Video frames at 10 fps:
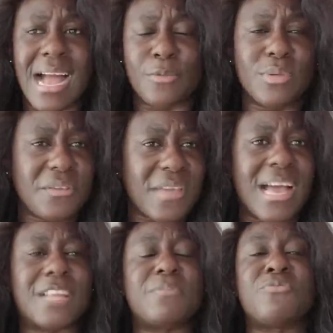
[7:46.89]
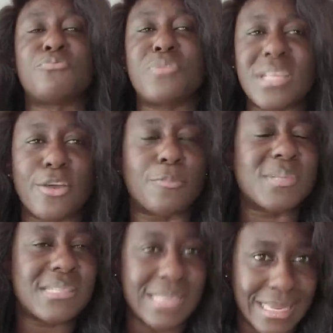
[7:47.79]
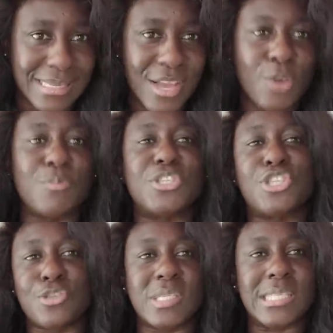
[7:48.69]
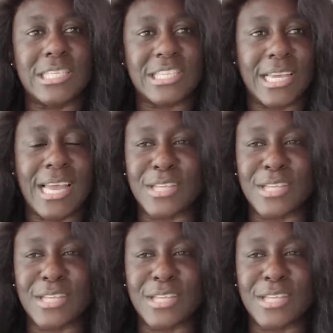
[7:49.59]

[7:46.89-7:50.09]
And Olivia had been really upset with Juicy Jay.